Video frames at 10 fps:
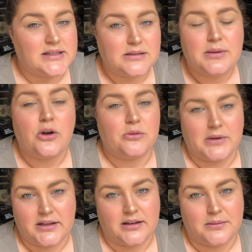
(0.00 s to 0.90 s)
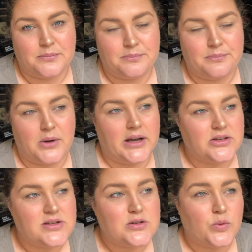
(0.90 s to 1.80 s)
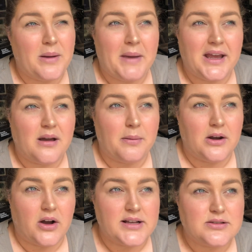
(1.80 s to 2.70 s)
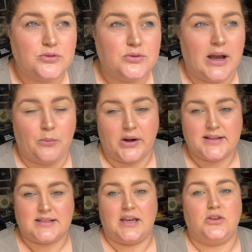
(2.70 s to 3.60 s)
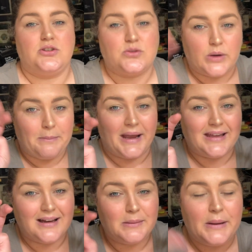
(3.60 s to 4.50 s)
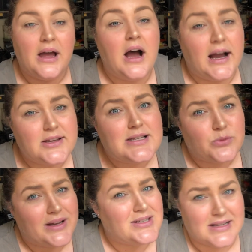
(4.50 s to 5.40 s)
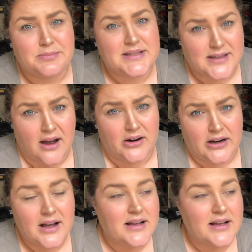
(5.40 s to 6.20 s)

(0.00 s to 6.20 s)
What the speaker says: I did my own makeup. I used to wear makeup in high school, and when I say used to wear makeup, I used to wear just mascara,